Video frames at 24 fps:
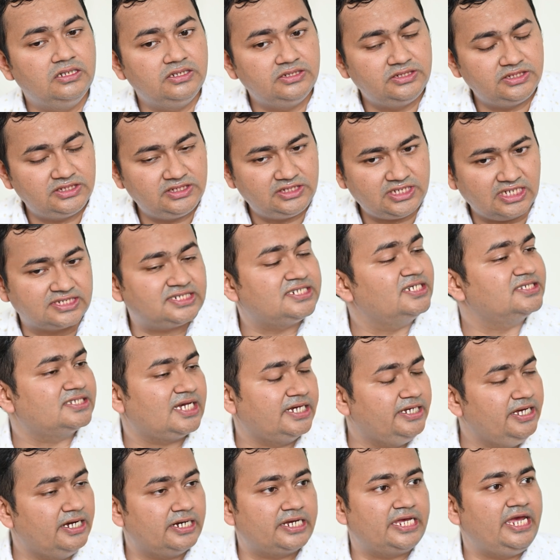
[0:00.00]
Justice
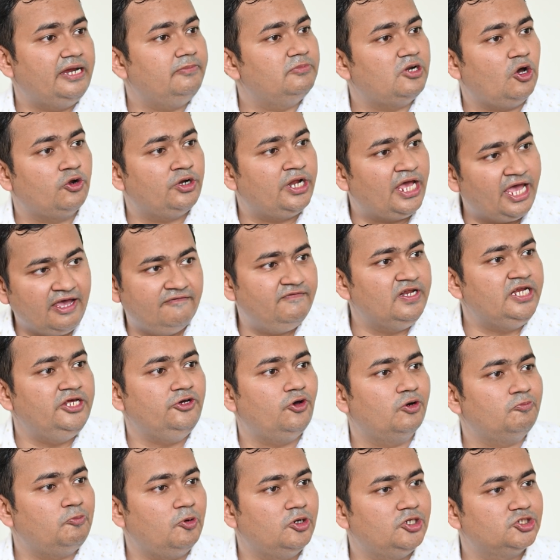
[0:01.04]
Iyer came down heavily on
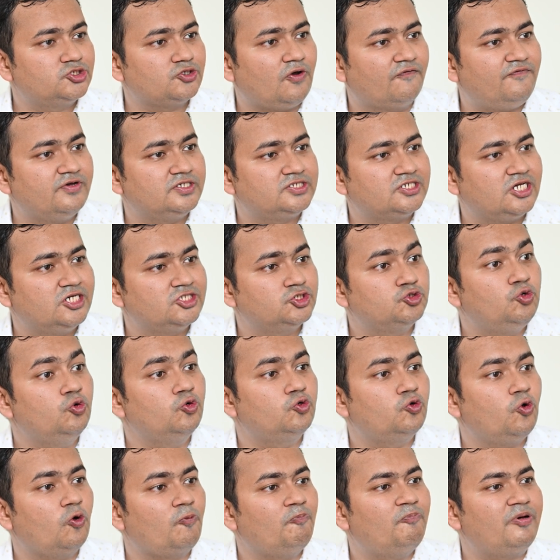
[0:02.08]
police officers who
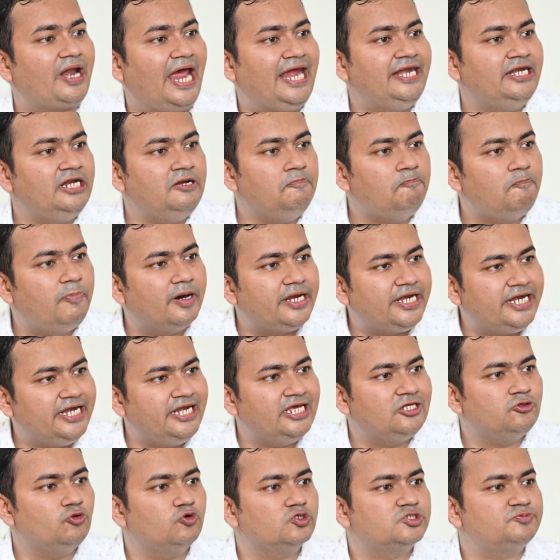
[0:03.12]
took pride in parading
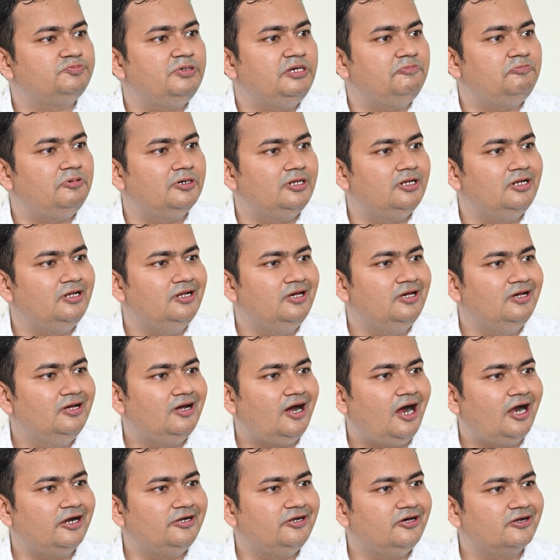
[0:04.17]
those people
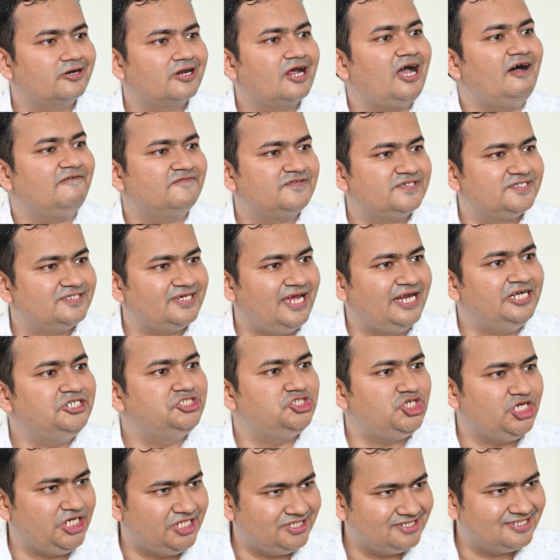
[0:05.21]
under cuffs and
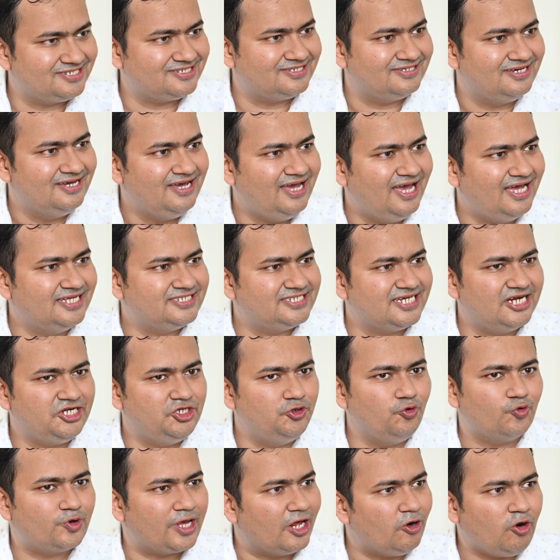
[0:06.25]
chains and said, you
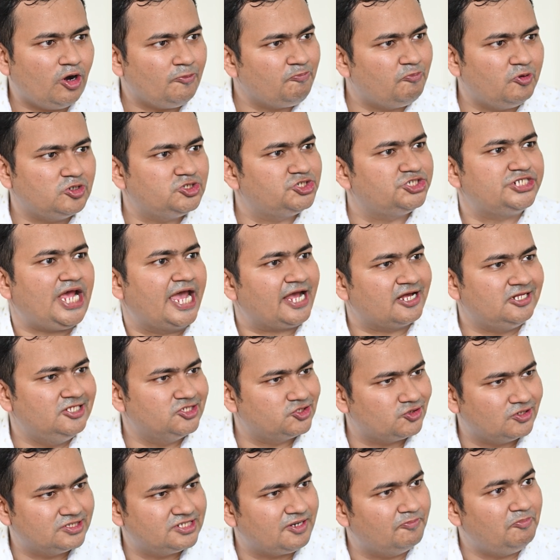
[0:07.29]
cannot put shackles
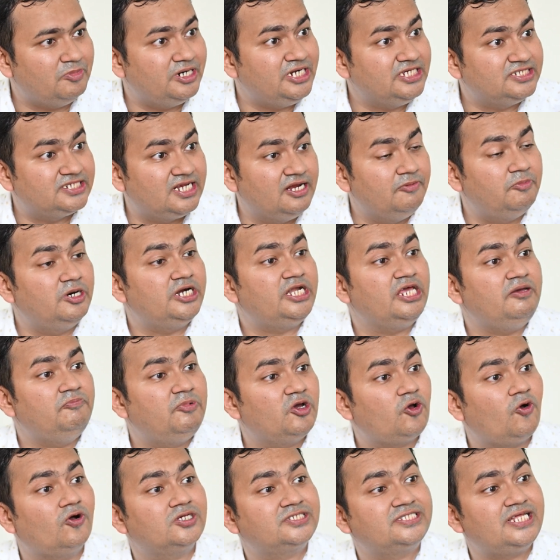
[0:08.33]
on somebody's liberty
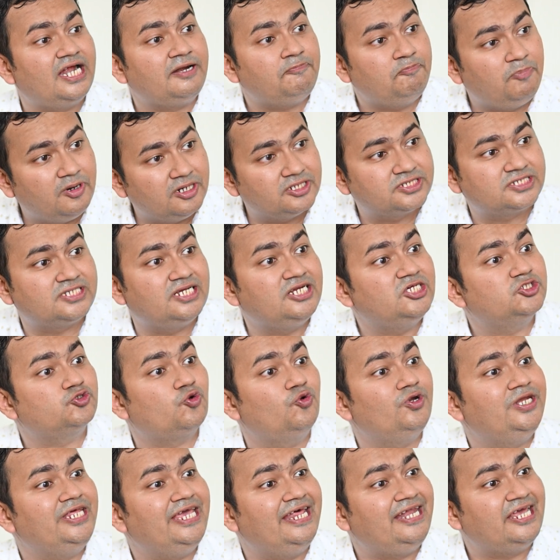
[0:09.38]
because that person is
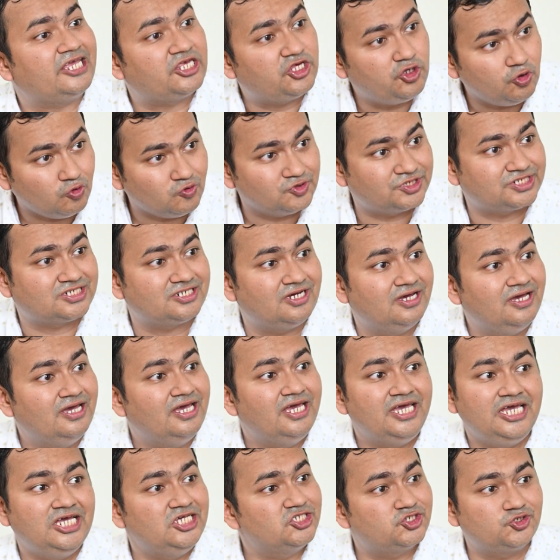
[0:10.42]
only an accused.
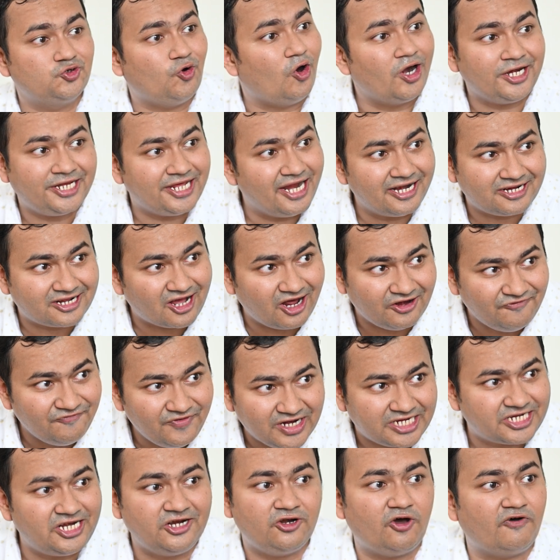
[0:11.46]
He is not yet
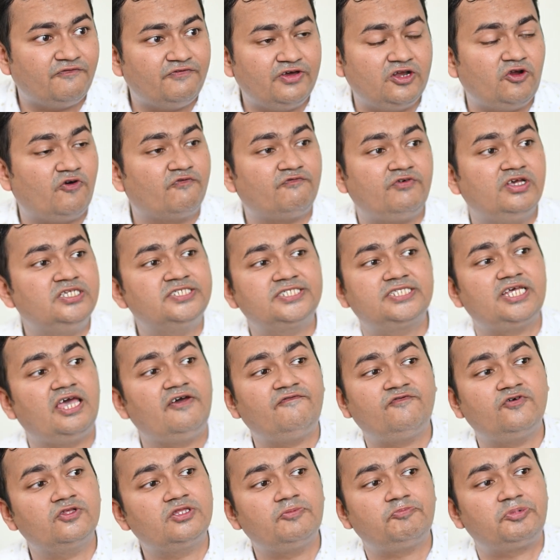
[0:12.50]
convicted of an offense. Therefore,
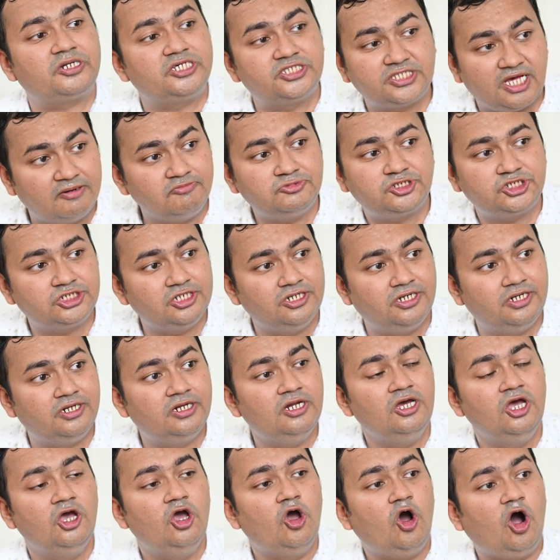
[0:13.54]
the presumption
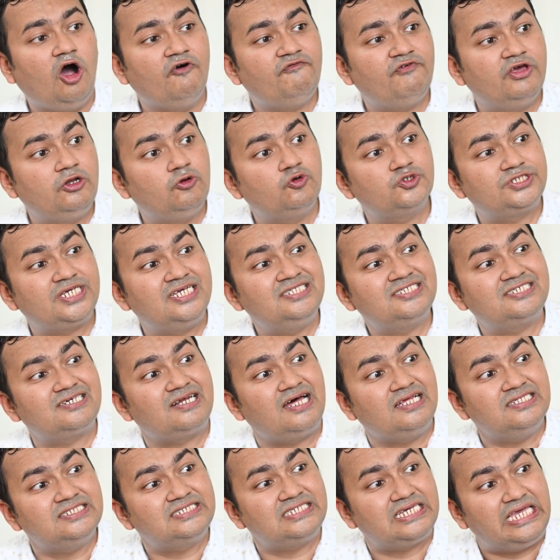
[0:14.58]
of innocence
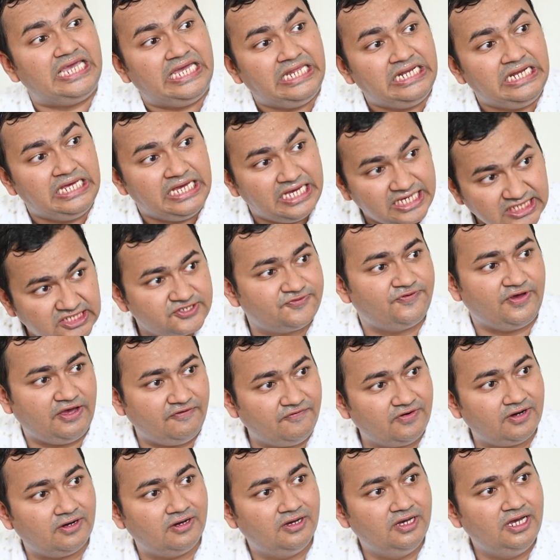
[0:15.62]
runs in his favor.
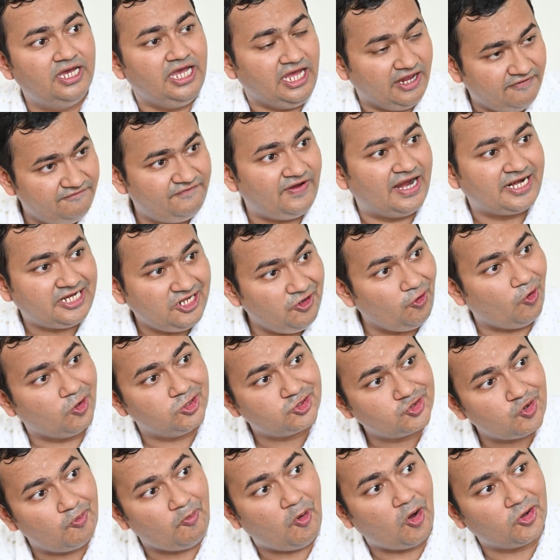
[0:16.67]
In fact, he also
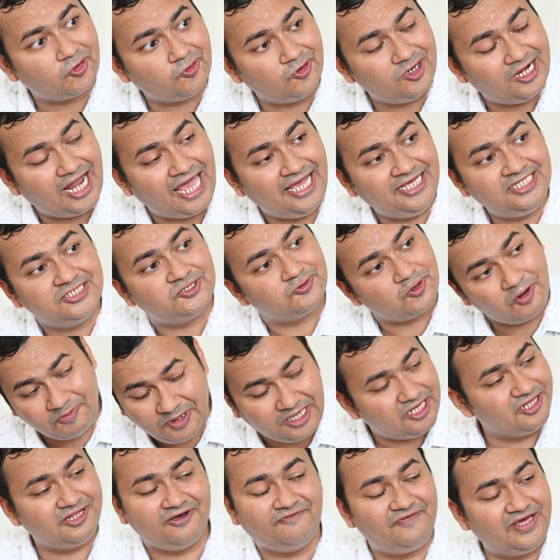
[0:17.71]
borrowed lines from
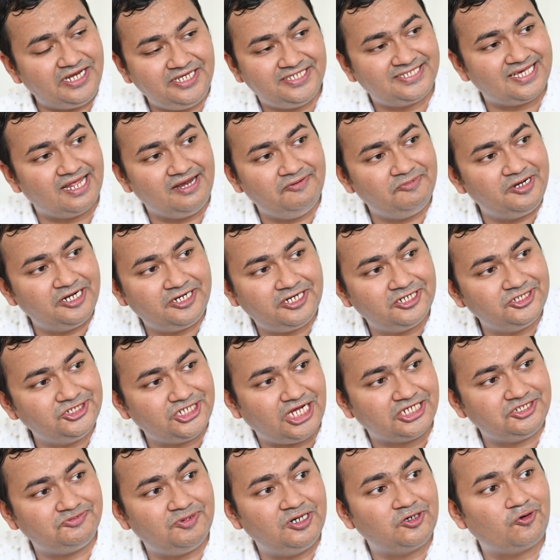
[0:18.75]
another very celebrated
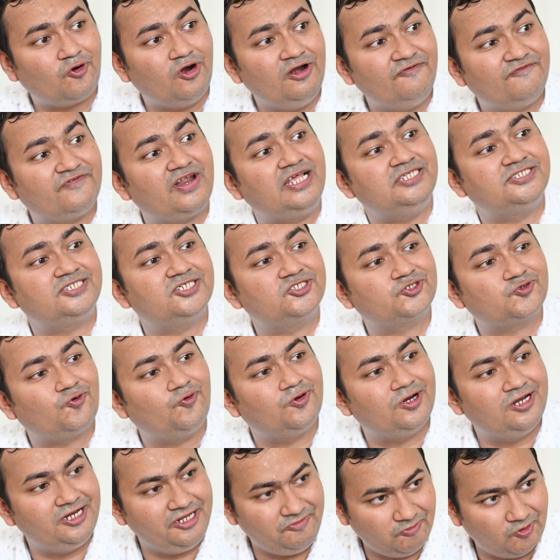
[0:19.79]
judgment called Francis
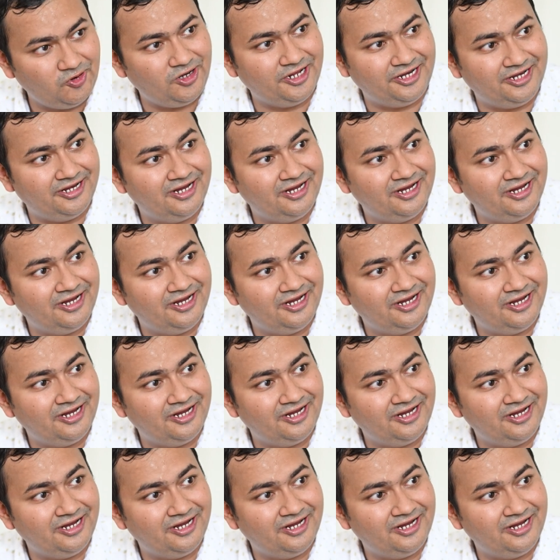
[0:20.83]
Coralie Moulin.